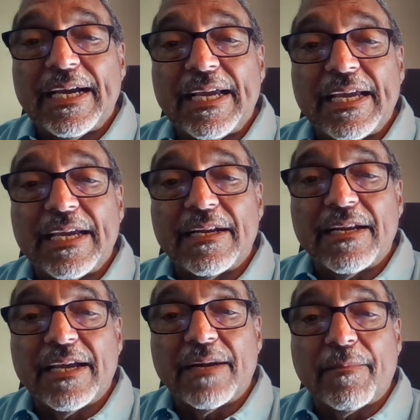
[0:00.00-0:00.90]

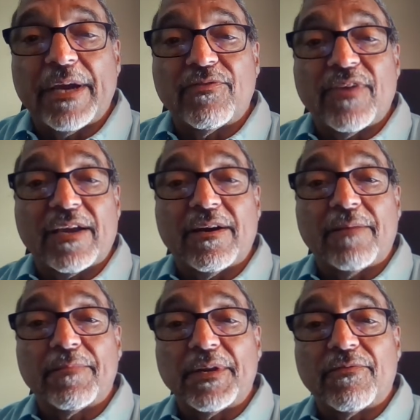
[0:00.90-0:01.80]
And had a biotech
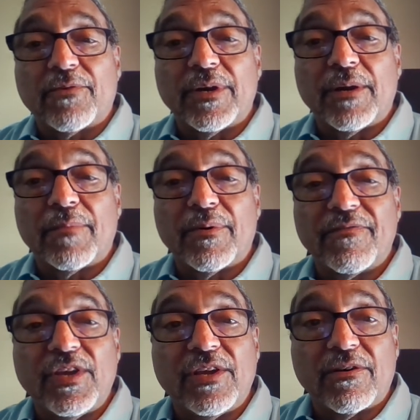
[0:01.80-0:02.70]
company for a number
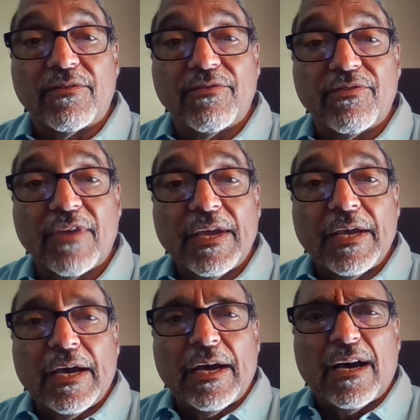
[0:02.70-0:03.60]
of years.
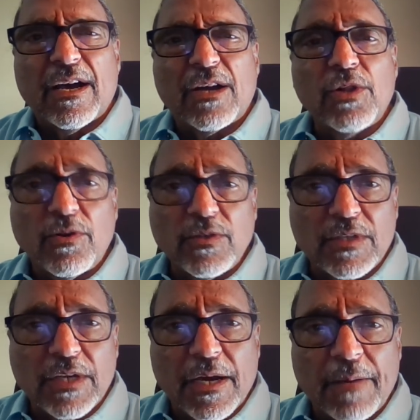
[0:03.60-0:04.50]
Closed
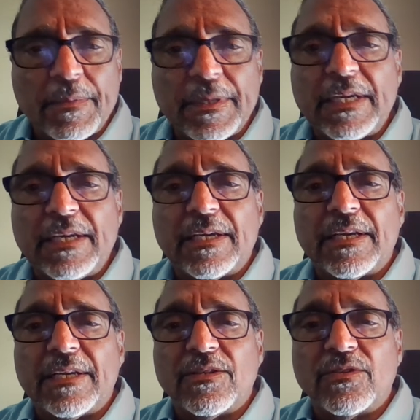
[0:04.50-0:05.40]
the company
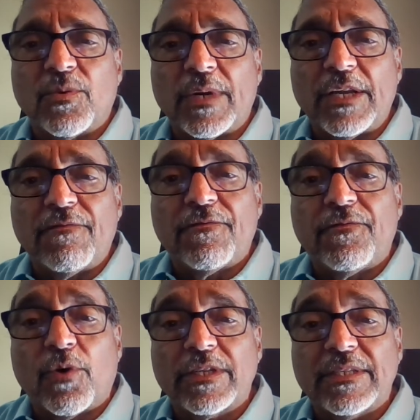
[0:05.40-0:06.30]
in
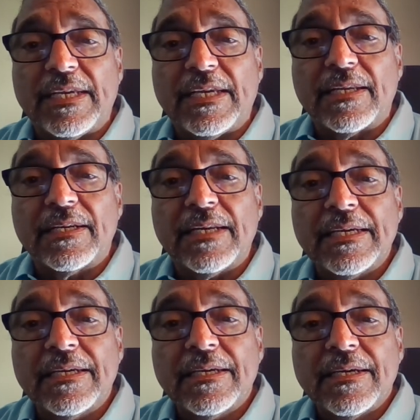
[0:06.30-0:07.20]
2014
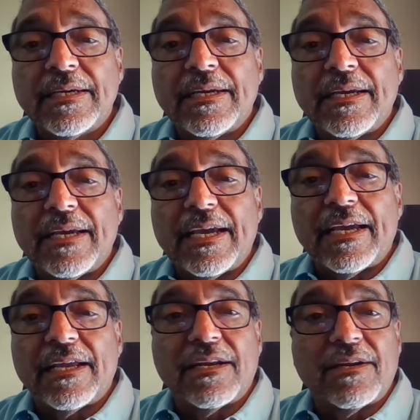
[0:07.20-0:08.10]

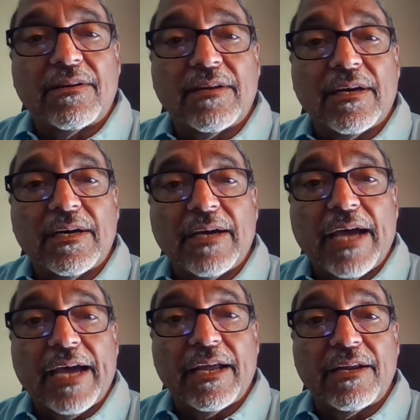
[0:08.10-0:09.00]
and
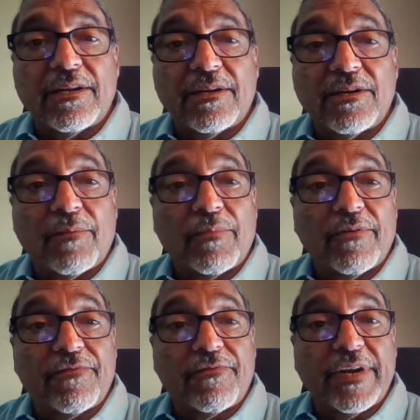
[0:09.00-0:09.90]
had a
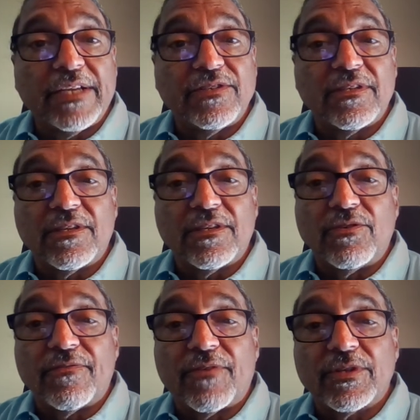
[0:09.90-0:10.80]
number of friends at the
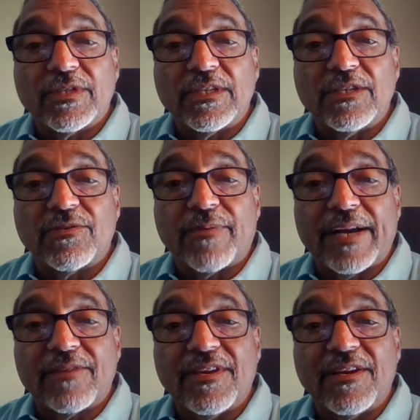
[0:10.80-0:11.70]
universities
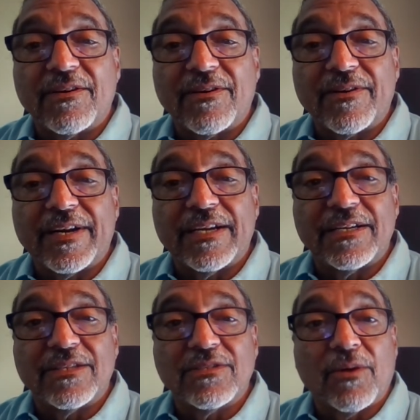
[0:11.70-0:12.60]
around here,
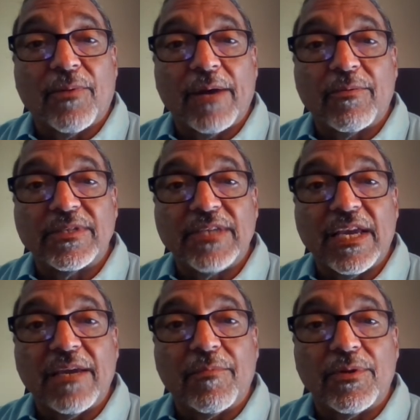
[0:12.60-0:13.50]
and so I was
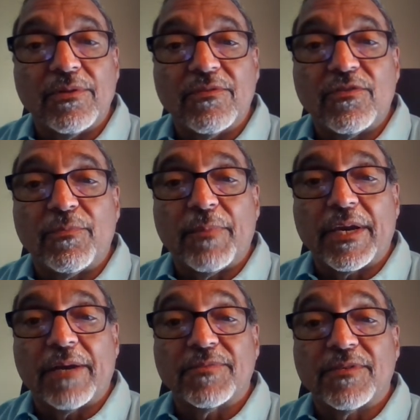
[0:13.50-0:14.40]
able to
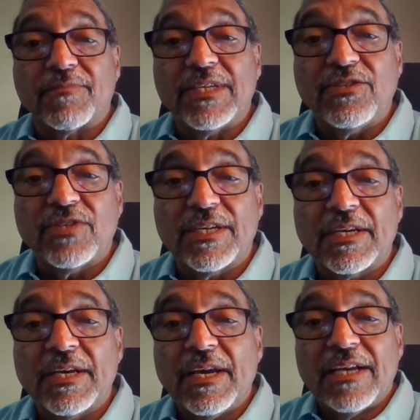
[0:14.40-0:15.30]
pick up some teaching.
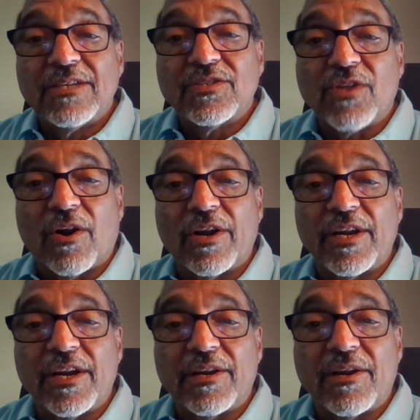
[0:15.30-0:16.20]

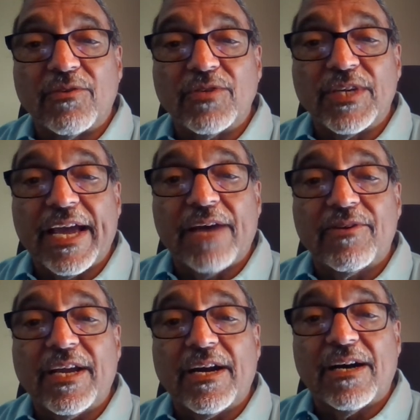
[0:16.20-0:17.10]
Started at Ocean
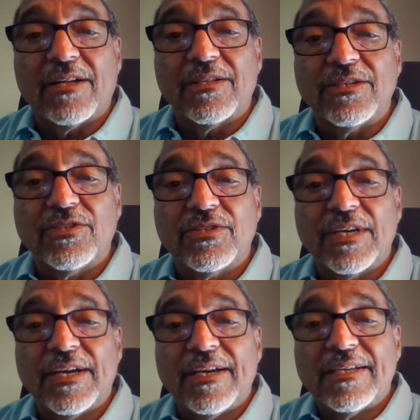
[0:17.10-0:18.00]
County College,
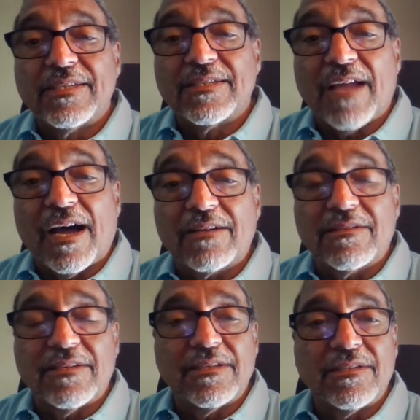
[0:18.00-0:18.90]

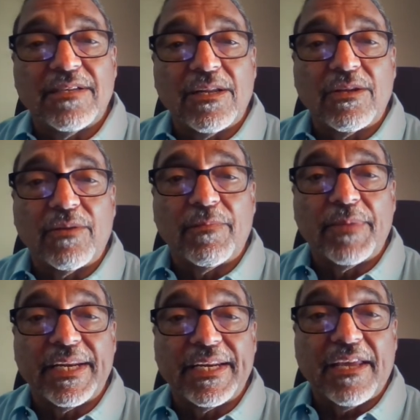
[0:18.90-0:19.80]
Stockton, did a little
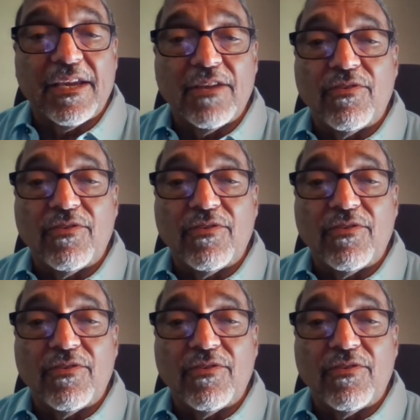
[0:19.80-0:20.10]
bit at Kane